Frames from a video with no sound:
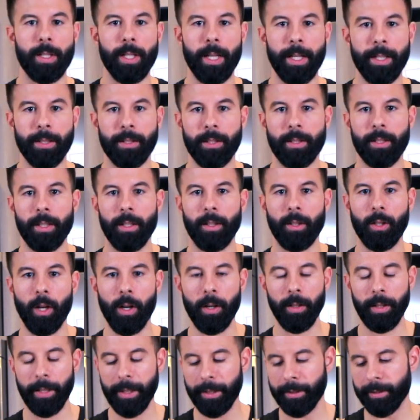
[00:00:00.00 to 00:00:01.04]
diced
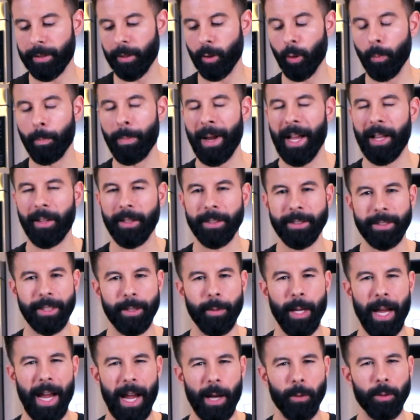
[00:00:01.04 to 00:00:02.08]
garlics that'll balance
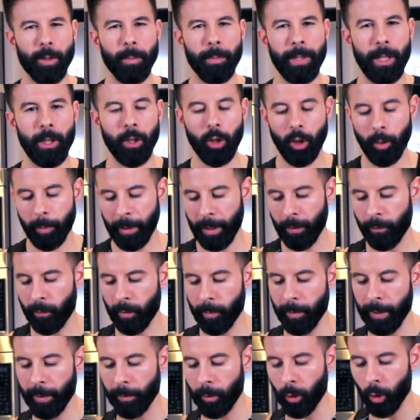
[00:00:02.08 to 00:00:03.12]
out the meal a little bit
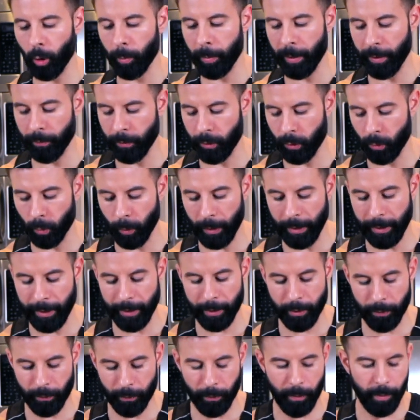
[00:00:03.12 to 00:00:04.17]
from the little bit of
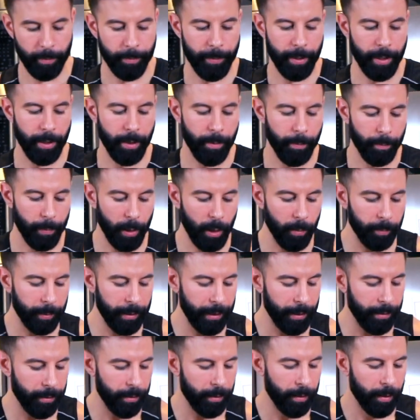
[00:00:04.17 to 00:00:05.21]
sweetness from the
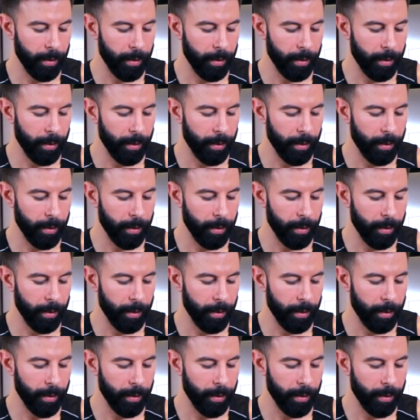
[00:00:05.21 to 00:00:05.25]
pumpkin.